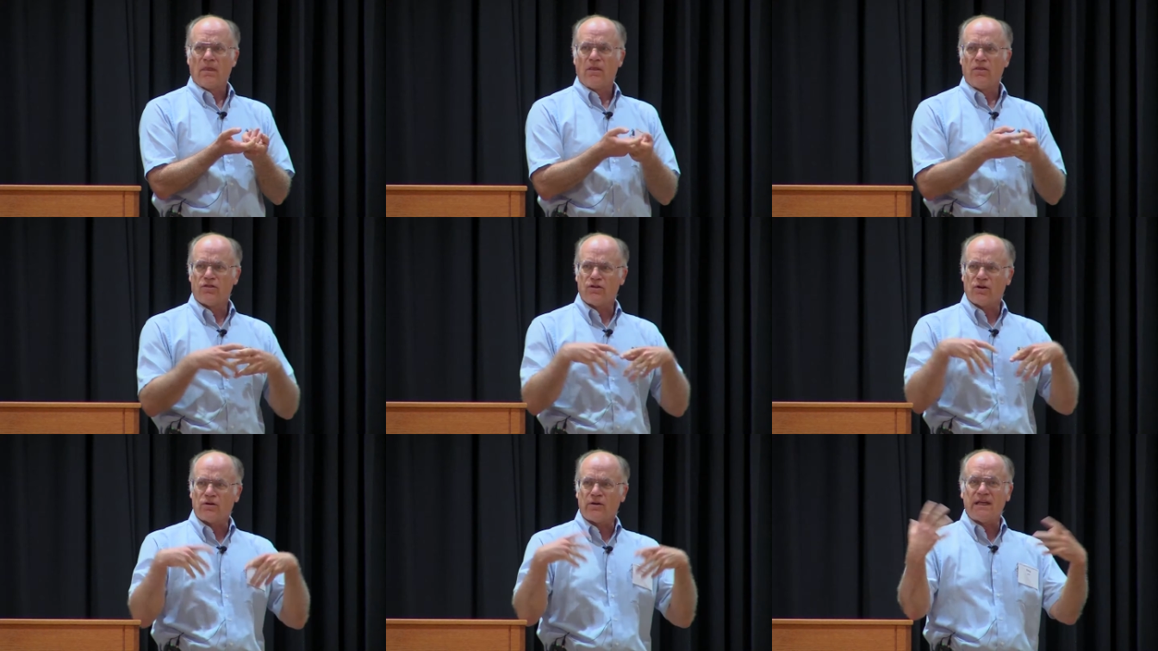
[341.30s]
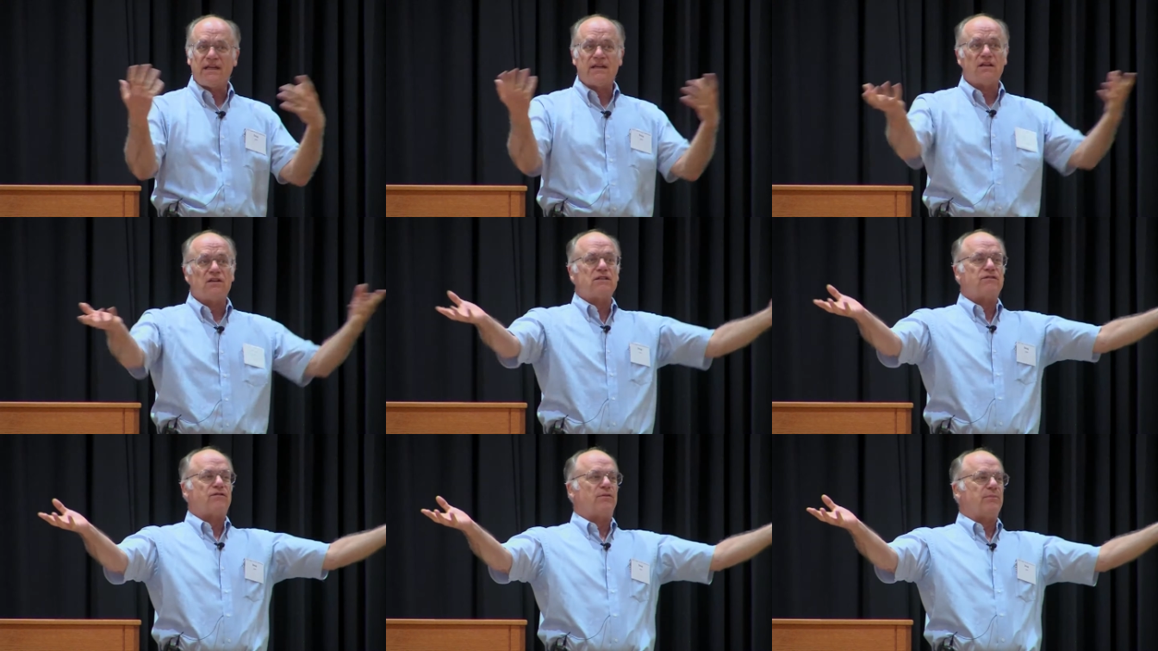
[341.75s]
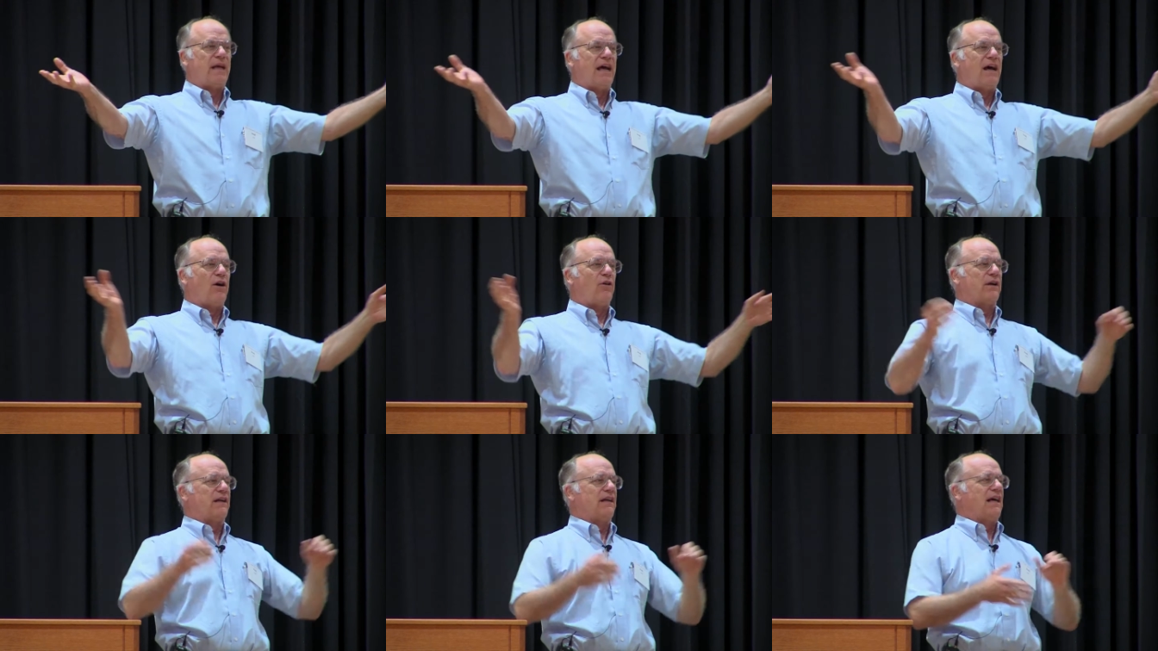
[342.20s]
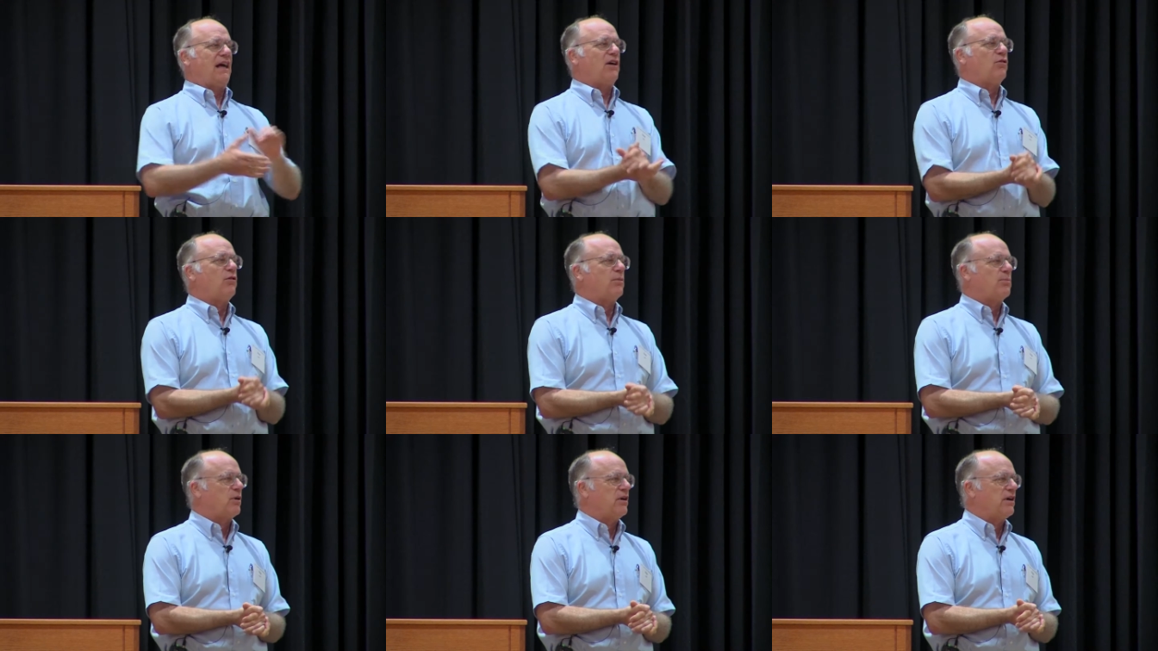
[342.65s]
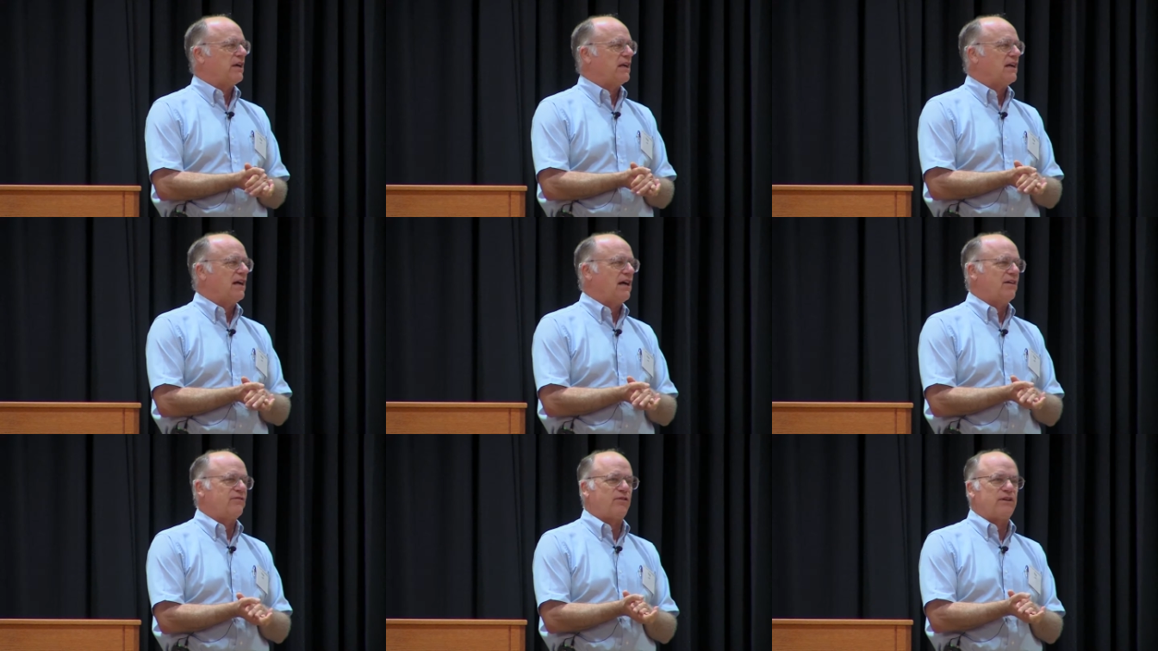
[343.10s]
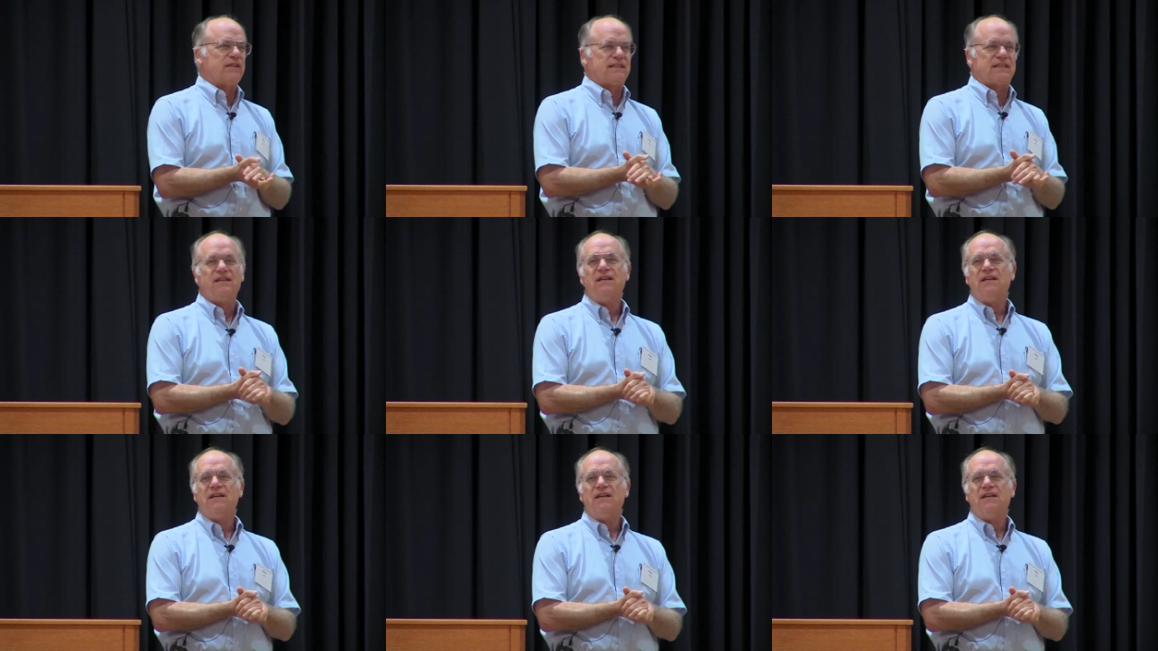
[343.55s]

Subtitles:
30 years from now at an Iowa Prairie Conference,